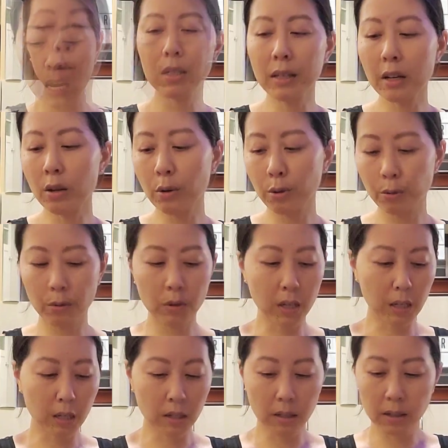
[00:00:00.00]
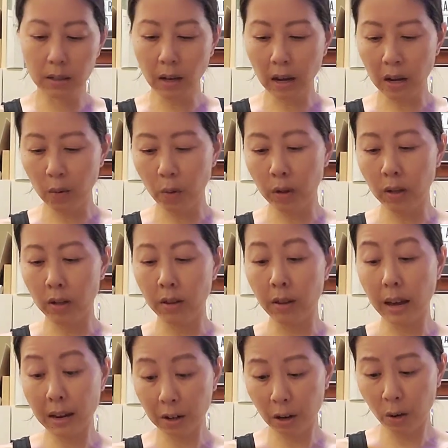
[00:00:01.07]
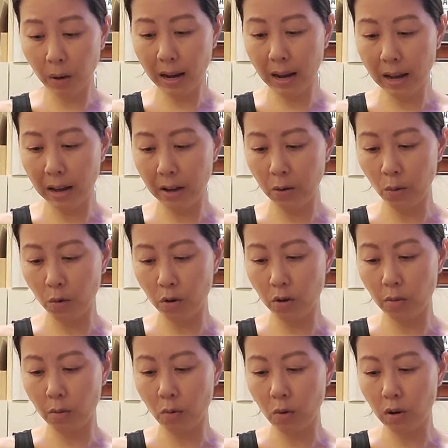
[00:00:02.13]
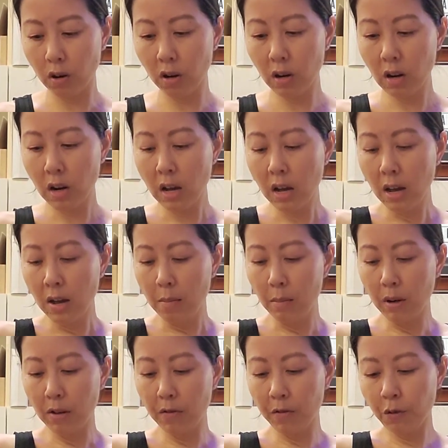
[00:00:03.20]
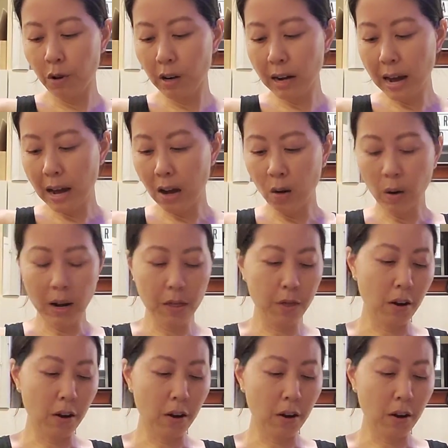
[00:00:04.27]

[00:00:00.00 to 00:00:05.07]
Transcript: Once I go through these, I will then go ahead and order more. But for now, I